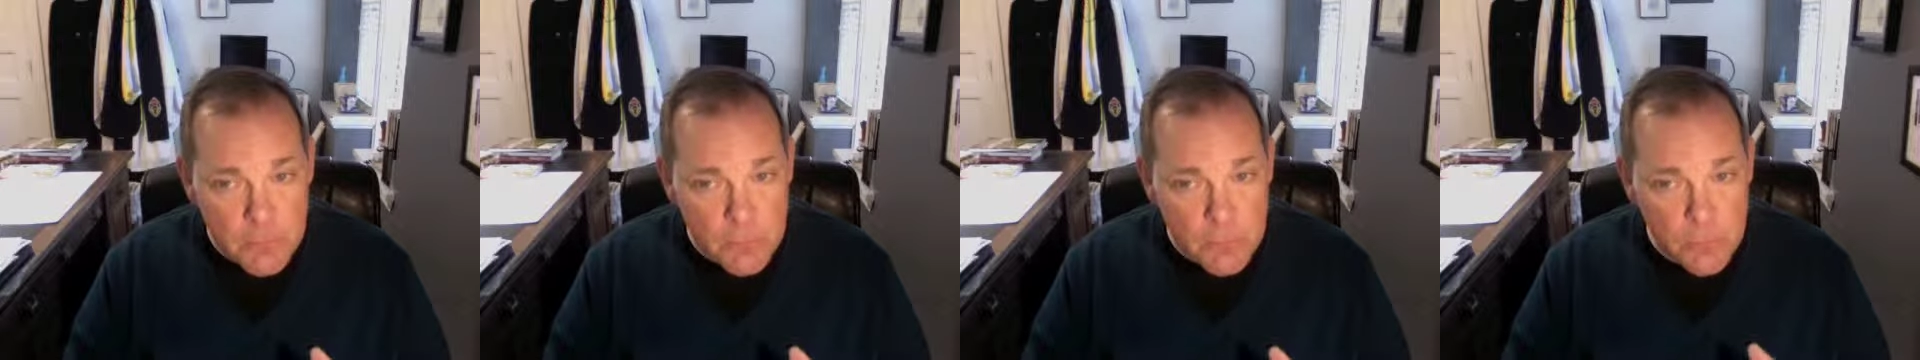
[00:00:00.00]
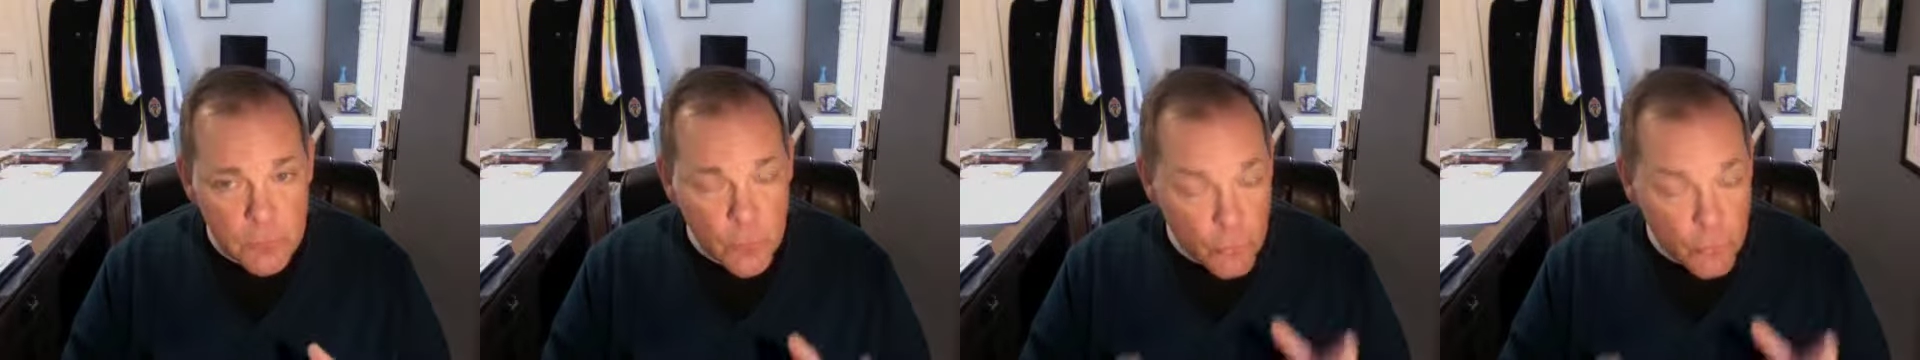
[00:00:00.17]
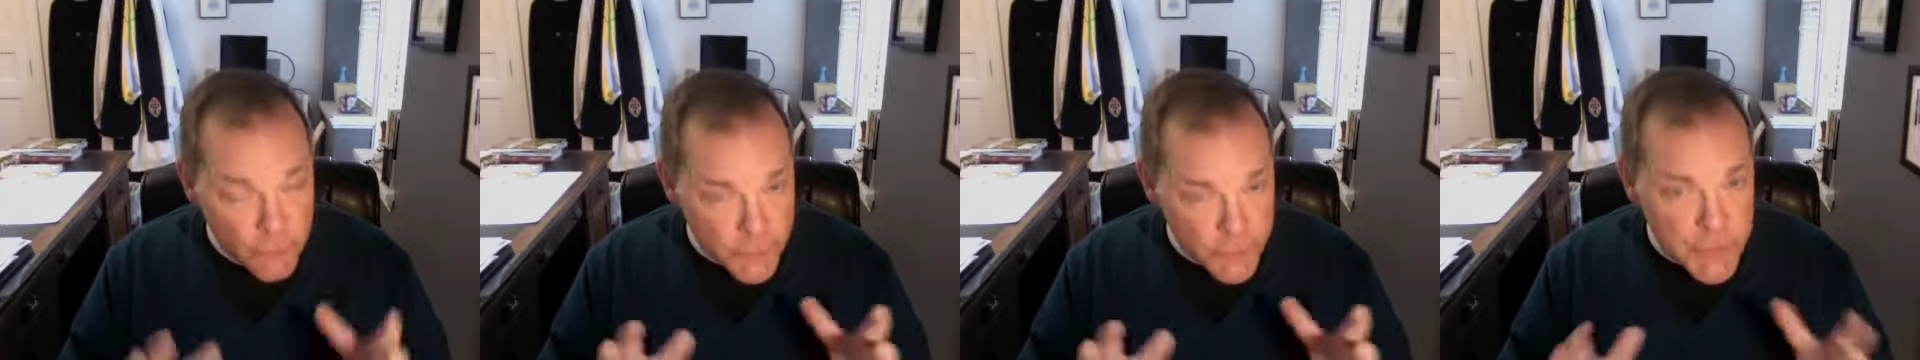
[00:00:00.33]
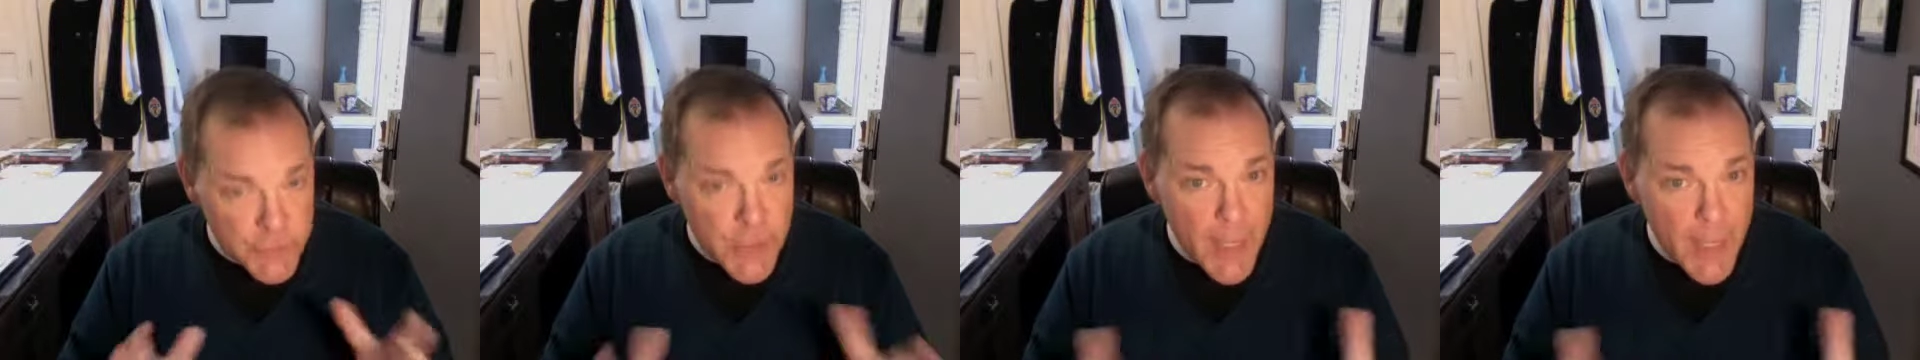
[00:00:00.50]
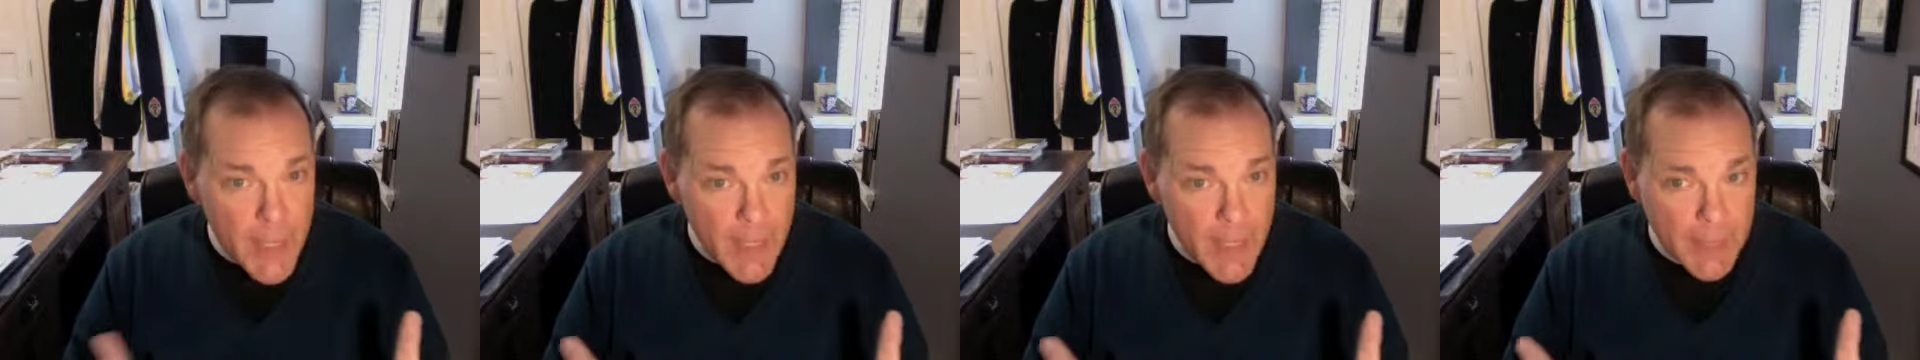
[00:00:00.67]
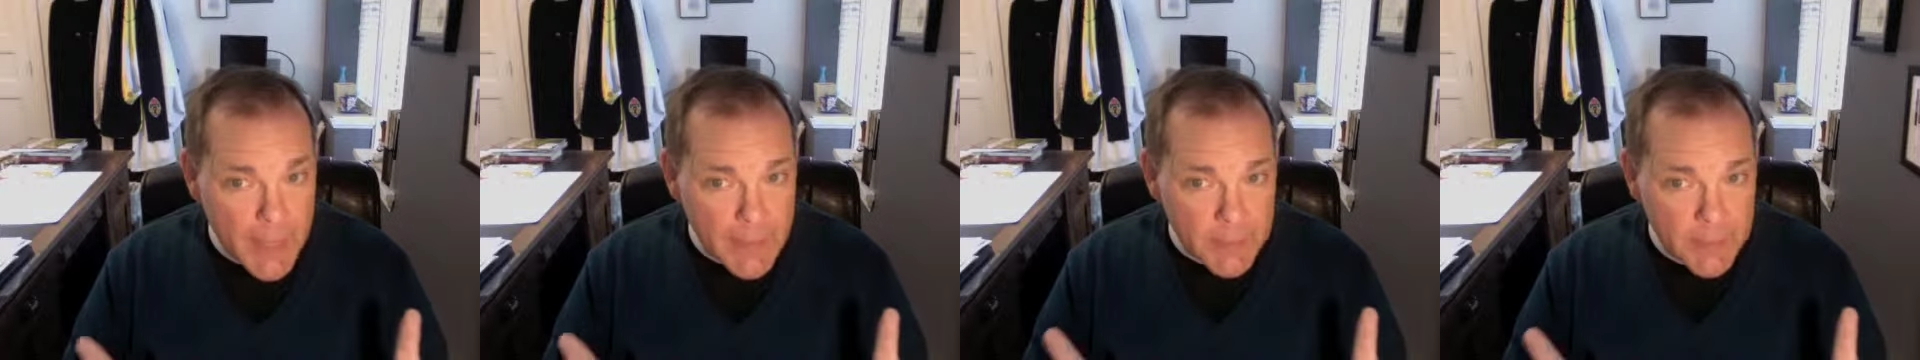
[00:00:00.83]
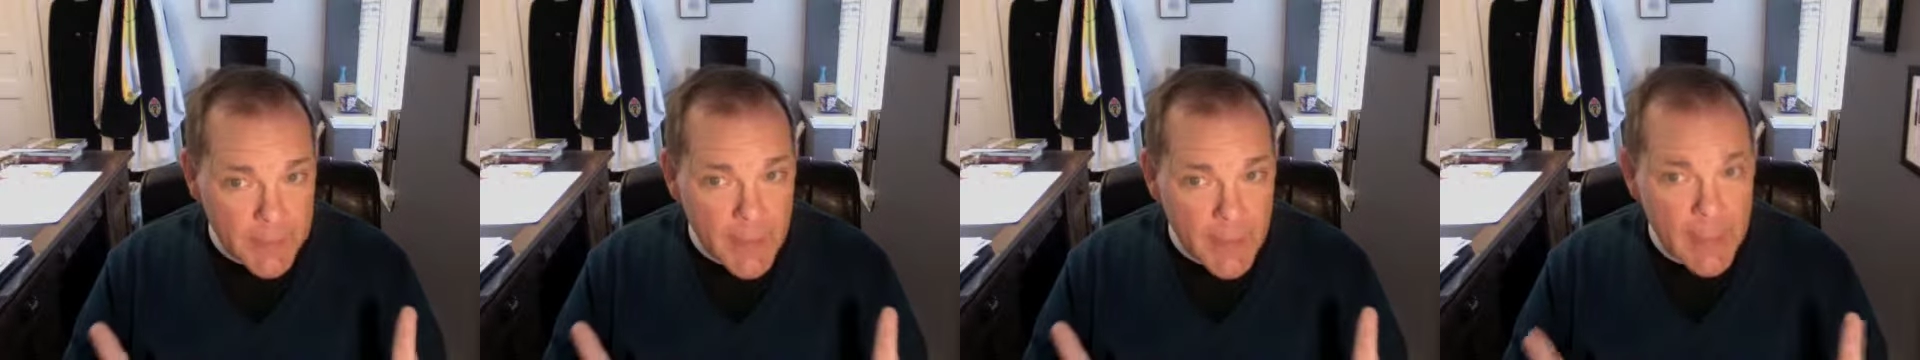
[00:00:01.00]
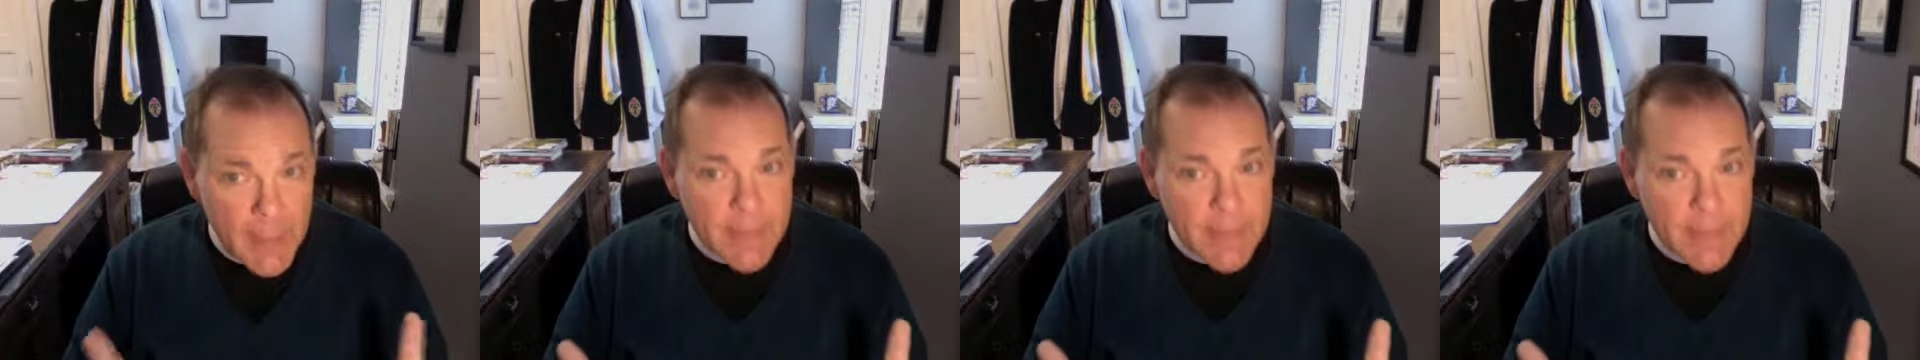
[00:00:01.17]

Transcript: over time,